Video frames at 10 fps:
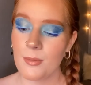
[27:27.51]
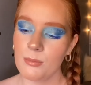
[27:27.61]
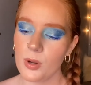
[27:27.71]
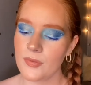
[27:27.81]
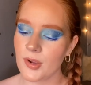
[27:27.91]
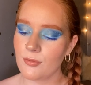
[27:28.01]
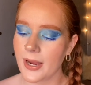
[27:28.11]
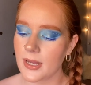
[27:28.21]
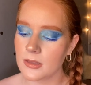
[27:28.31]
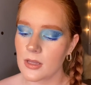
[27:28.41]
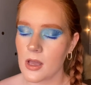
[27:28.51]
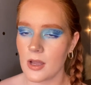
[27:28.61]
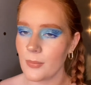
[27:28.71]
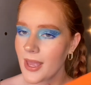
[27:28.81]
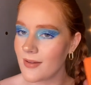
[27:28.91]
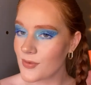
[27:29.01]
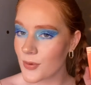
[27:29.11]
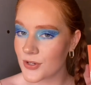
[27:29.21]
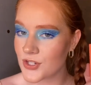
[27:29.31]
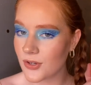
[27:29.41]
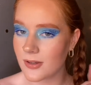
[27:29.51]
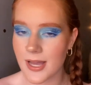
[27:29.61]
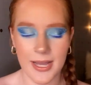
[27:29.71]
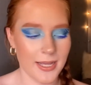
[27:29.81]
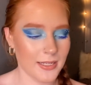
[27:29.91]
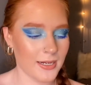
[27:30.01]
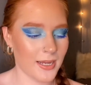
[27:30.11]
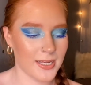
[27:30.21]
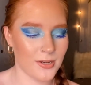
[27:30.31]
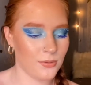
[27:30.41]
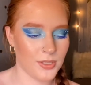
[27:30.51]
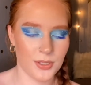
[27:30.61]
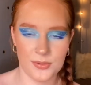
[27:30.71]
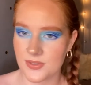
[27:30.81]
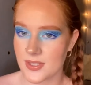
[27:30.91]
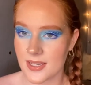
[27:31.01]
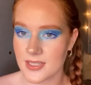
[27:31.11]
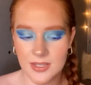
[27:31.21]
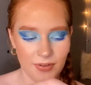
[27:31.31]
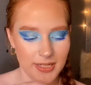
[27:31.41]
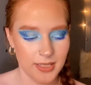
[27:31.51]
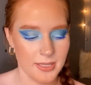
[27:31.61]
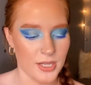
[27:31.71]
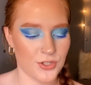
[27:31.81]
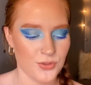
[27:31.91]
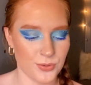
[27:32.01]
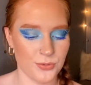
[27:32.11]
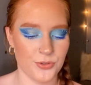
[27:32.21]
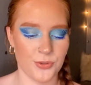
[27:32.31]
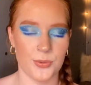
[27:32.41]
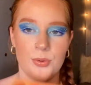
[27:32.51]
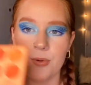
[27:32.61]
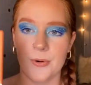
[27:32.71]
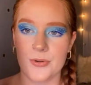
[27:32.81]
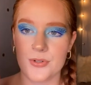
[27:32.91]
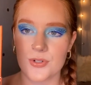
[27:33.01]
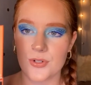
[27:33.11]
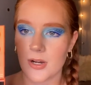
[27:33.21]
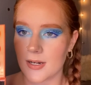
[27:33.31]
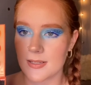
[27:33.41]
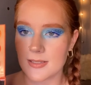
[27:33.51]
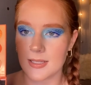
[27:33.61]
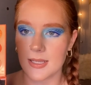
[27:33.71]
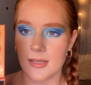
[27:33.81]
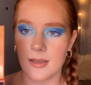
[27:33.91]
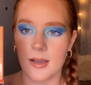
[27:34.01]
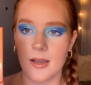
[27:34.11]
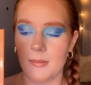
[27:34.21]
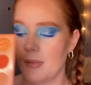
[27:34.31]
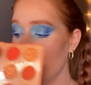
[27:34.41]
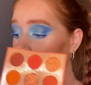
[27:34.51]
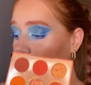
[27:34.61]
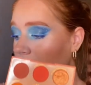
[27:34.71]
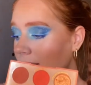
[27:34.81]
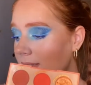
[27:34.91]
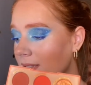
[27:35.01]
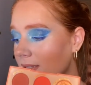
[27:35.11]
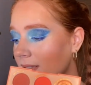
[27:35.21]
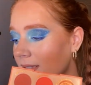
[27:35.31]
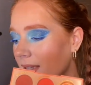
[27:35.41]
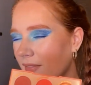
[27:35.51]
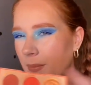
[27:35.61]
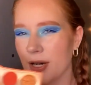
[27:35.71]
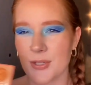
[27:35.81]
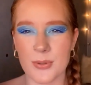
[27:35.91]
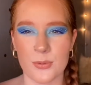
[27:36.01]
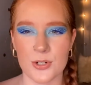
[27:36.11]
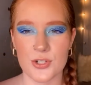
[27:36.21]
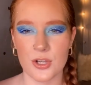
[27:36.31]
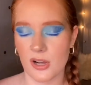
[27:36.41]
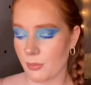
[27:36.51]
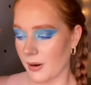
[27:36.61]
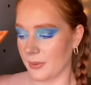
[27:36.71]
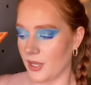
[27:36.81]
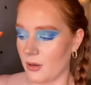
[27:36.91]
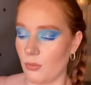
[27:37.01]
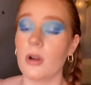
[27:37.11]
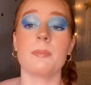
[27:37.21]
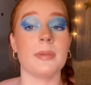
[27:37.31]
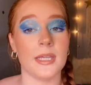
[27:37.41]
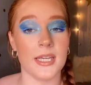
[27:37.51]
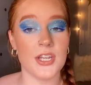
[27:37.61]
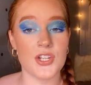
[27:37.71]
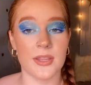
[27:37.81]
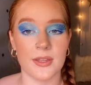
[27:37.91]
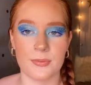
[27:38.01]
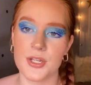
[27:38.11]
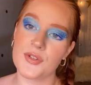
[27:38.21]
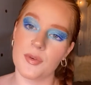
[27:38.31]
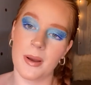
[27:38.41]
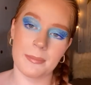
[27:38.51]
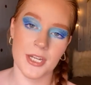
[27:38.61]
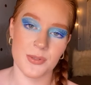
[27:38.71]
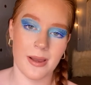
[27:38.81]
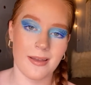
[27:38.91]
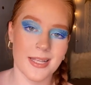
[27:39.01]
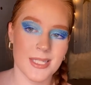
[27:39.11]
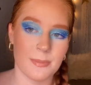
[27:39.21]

Moving right along, we have Orangey Glad. I only use this if I need like a true orange, honestly, because if I'm gonna do an orange look, I'll probably go more peach and then reach for my peach palettes.